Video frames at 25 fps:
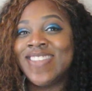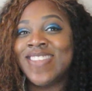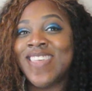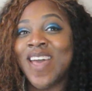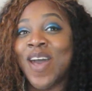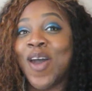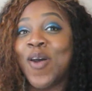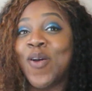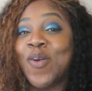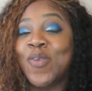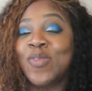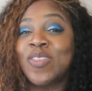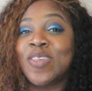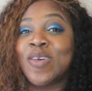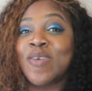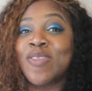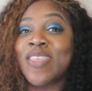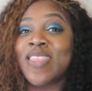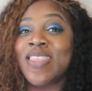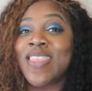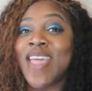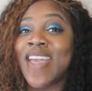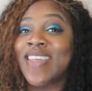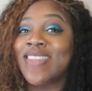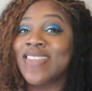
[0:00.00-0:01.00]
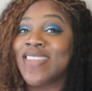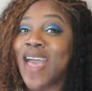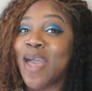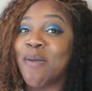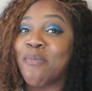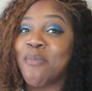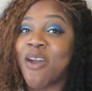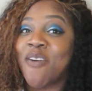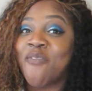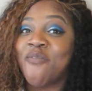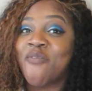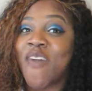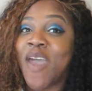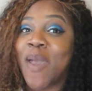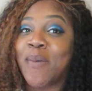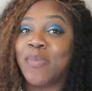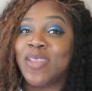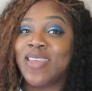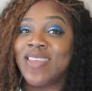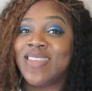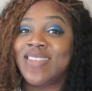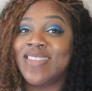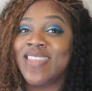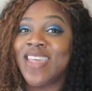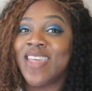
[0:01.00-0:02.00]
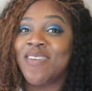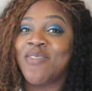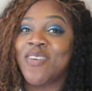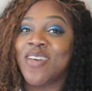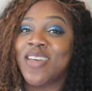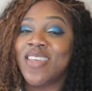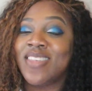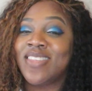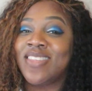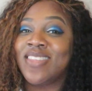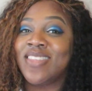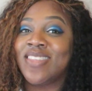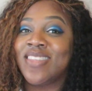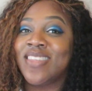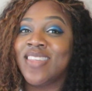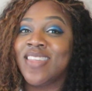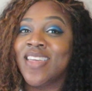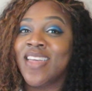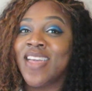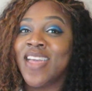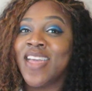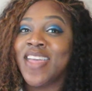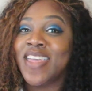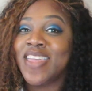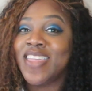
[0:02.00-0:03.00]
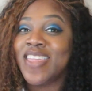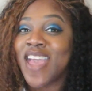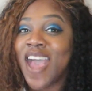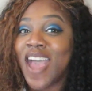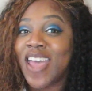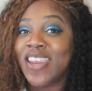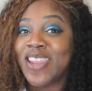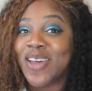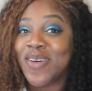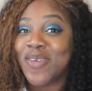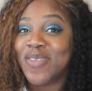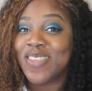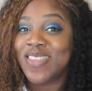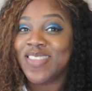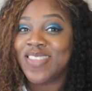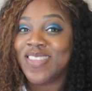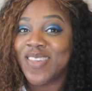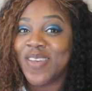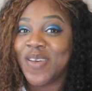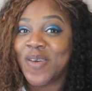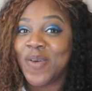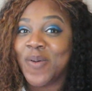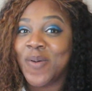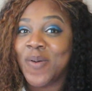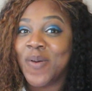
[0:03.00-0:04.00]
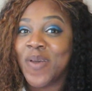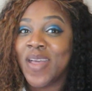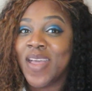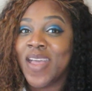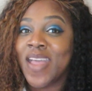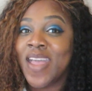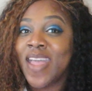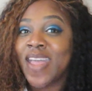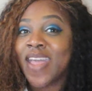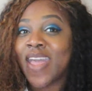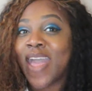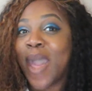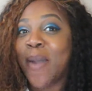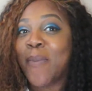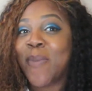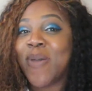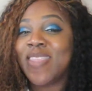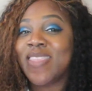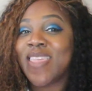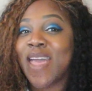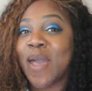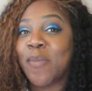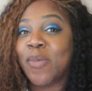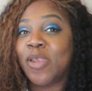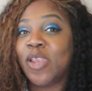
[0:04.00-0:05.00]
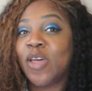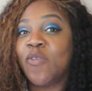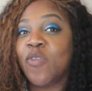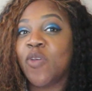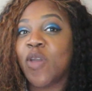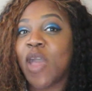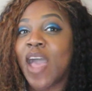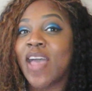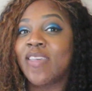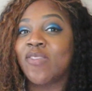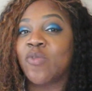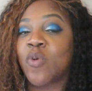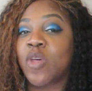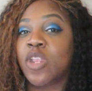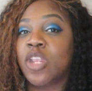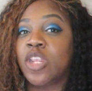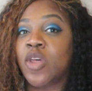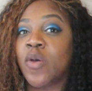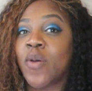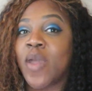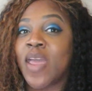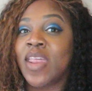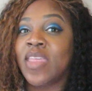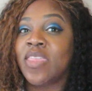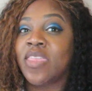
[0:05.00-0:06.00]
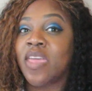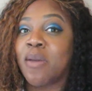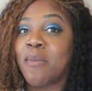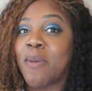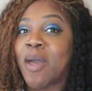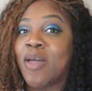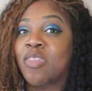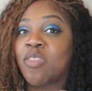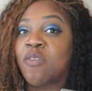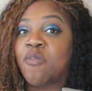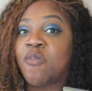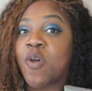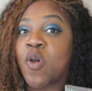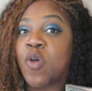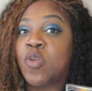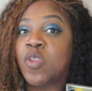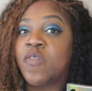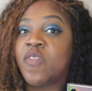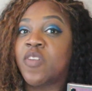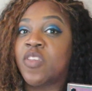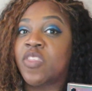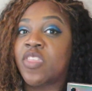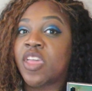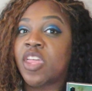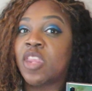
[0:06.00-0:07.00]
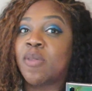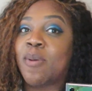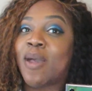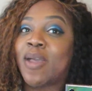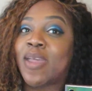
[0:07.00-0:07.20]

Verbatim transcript: So till the next time, my fabulous divas, y'all know what to do. Comment down below if you guys want to know anything about the phone. If you're thinking